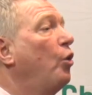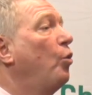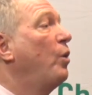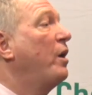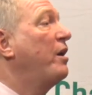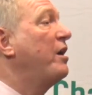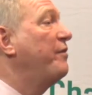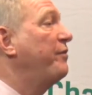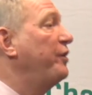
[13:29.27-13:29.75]

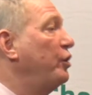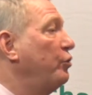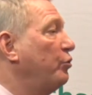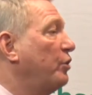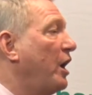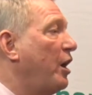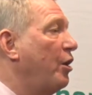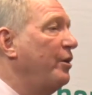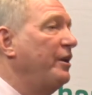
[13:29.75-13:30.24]
Wherever you
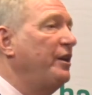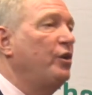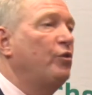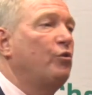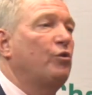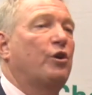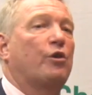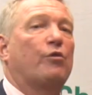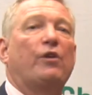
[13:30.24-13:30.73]
go in
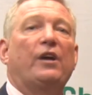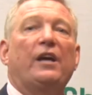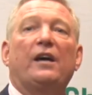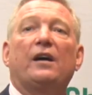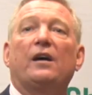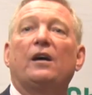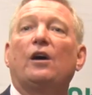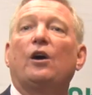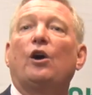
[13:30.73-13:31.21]
your
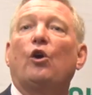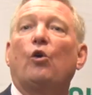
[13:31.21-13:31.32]
career,